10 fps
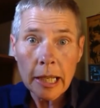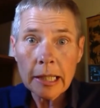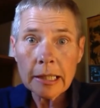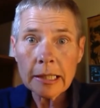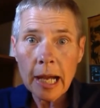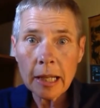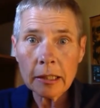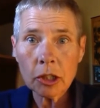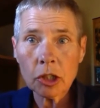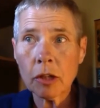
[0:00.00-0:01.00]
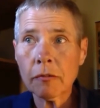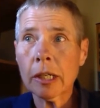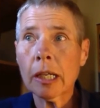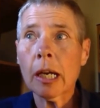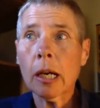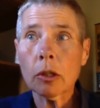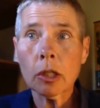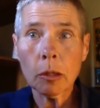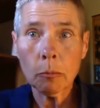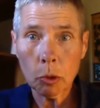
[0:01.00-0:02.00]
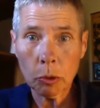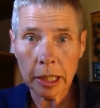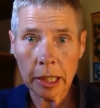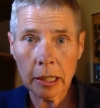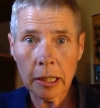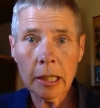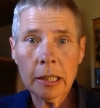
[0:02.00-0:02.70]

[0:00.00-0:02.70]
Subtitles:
inside the Shifting Gears community.